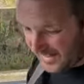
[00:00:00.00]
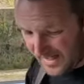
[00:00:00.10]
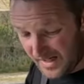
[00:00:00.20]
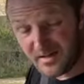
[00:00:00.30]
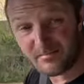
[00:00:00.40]

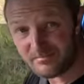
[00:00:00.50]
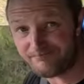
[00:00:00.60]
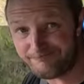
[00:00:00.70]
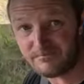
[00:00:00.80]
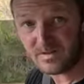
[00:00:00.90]
and
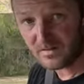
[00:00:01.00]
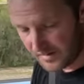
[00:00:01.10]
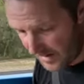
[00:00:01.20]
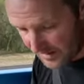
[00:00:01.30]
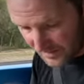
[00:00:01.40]

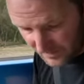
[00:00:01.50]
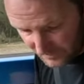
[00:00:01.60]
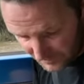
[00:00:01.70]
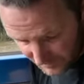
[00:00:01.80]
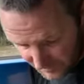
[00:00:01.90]

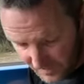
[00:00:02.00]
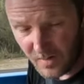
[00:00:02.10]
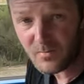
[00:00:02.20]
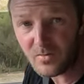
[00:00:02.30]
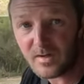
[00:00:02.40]
no
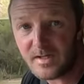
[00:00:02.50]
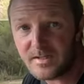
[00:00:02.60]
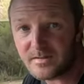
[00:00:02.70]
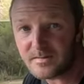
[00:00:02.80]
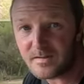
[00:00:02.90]
more
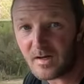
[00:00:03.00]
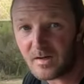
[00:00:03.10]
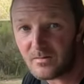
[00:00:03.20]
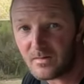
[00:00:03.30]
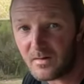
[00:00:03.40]
leaking, so
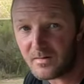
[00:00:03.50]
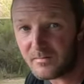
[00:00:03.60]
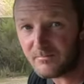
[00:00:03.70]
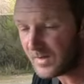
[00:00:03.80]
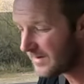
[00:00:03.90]

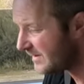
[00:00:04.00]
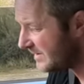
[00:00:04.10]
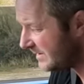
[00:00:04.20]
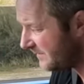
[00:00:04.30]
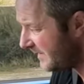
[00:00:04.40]
I think
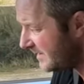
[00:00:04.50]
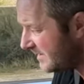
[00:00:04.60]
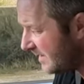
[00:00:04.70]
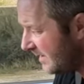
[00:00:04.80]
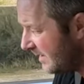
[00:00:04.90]
she's fixed.